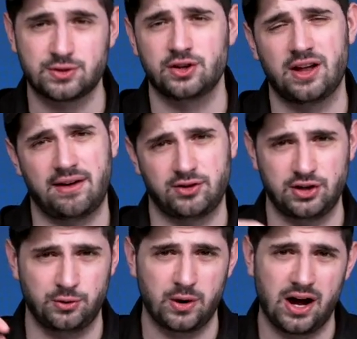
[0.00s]
So you'll have
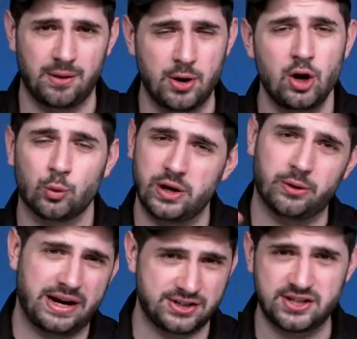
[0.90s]
to um,
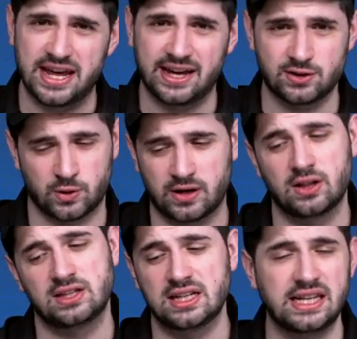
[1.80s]
rearrange things or
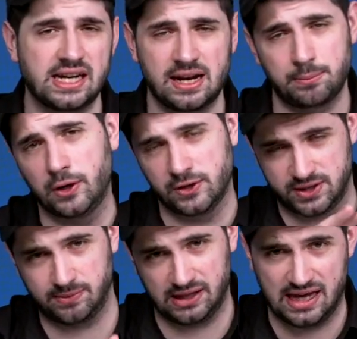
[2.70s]
delete an input or
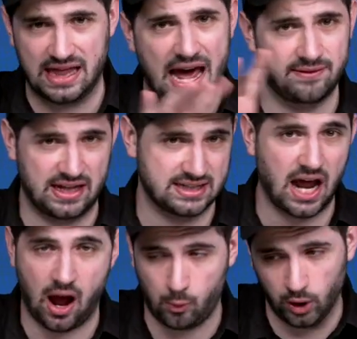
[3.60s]
something like that if that's
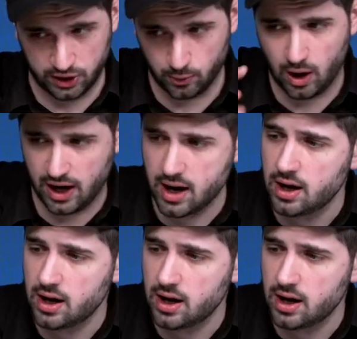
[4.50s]
not what you want.